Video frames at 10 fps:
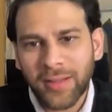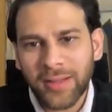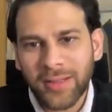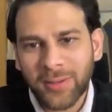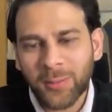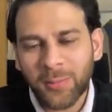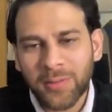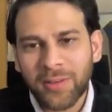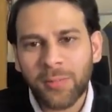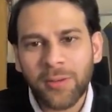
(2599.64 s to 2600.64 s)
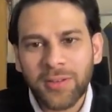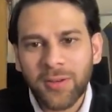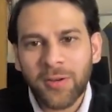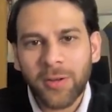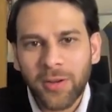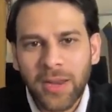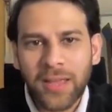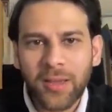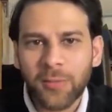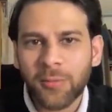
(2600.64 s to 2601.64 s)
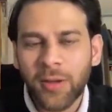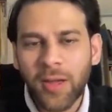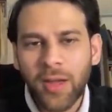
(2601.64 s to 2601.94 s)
uh to whistleblowers like, like you